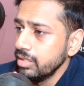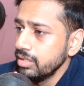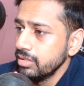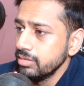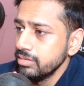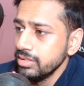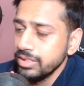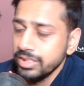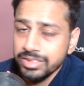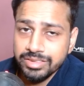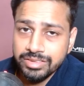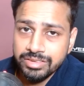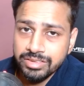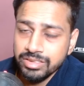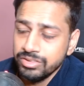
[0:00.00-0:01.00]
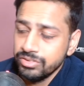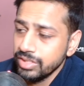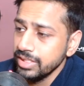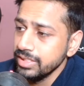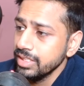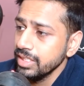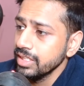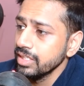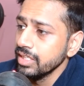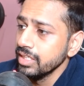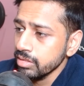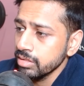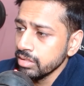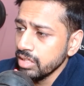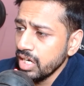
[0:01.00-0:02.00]
it is trending,
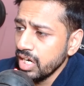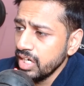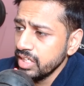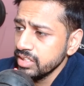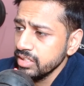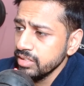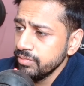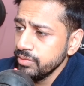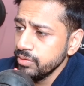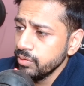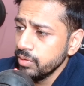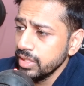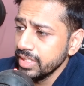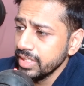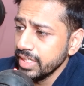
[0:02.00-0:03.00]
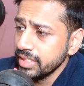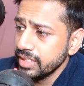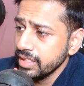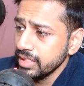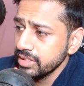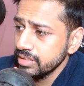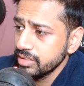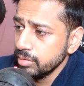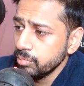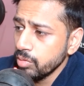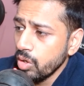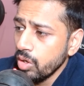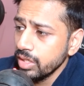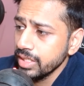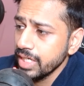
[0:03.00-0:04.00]
and if you are getting some
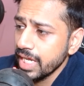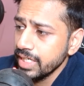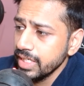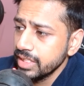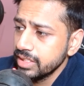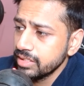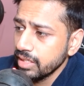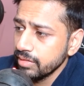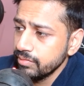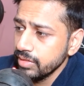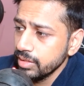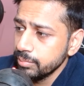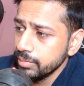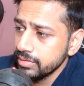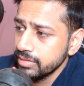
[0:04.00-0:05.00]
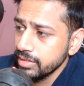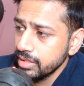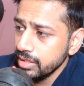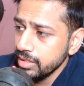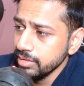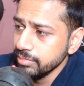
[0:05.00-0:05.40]
organic traffic basically,